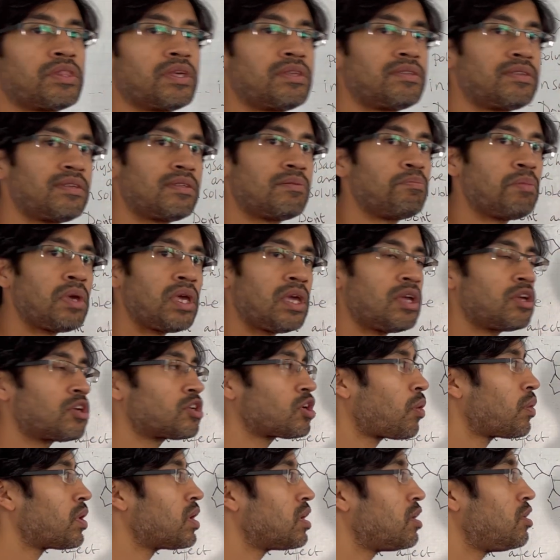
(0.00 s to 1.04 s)
this is me
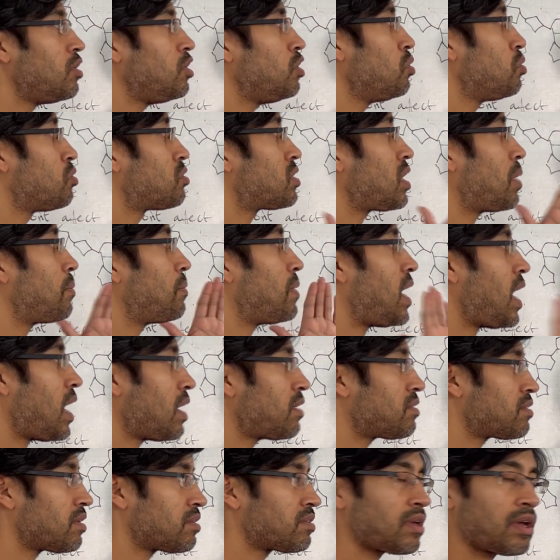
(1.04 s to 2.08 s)
showing you some
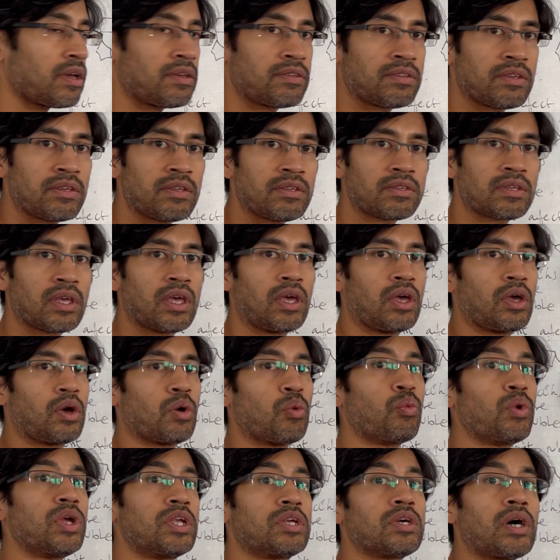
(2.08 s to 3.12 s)
exercises
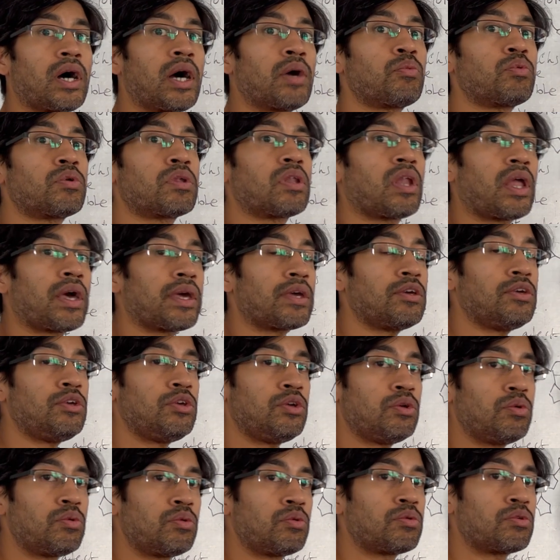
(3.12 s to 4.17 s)
which I would like
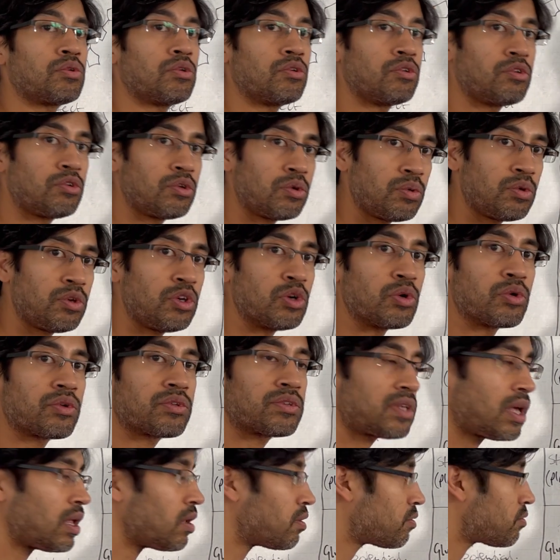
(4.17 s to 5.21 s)
you to do
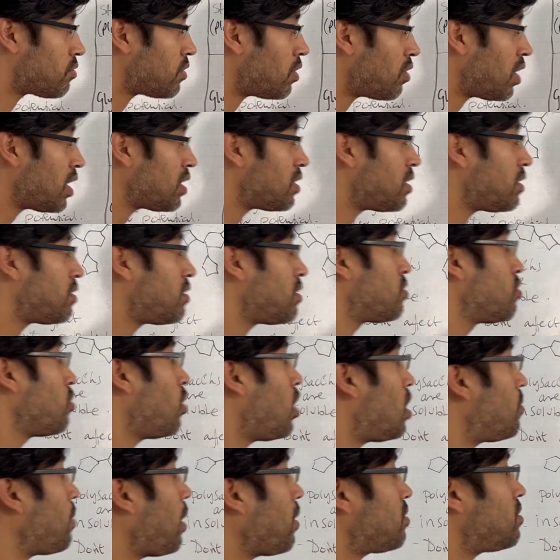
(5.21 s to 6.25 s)
yourself, all right? This is not
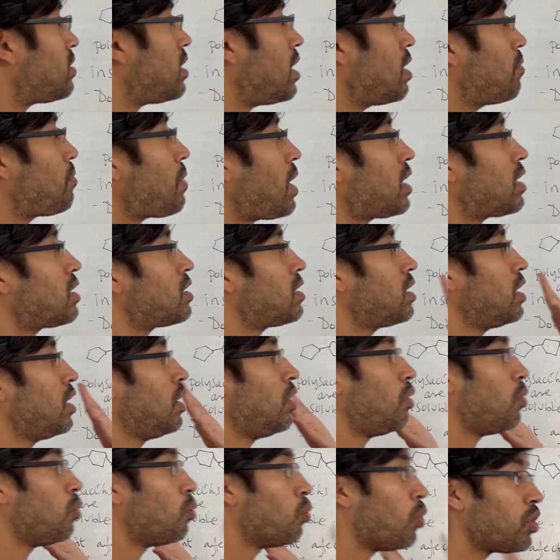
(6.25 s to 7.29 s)
about sitting back and
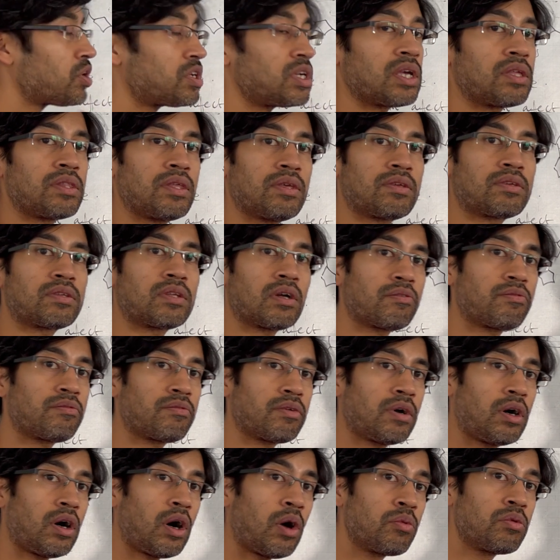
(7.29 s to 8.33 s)
watching this stuff
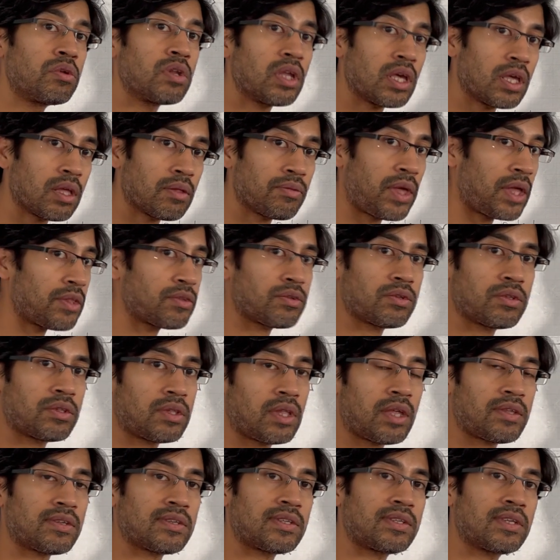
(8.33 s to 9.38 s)
only.
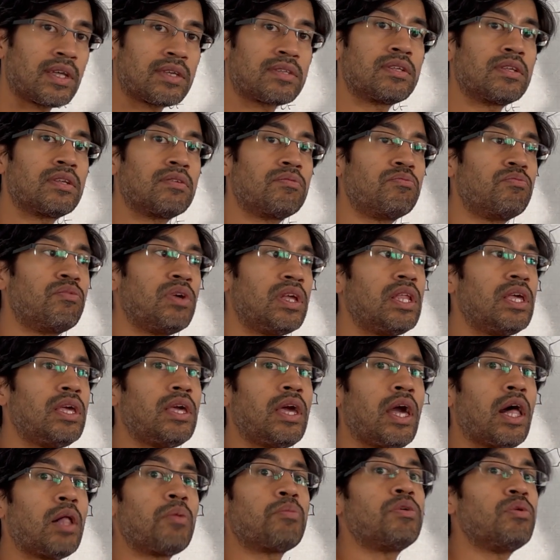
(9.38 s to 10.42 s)
That doesn't really
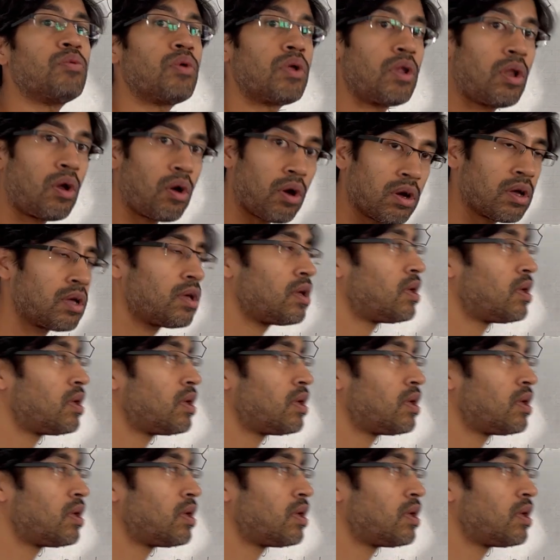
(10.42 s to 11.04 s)
help you a lot.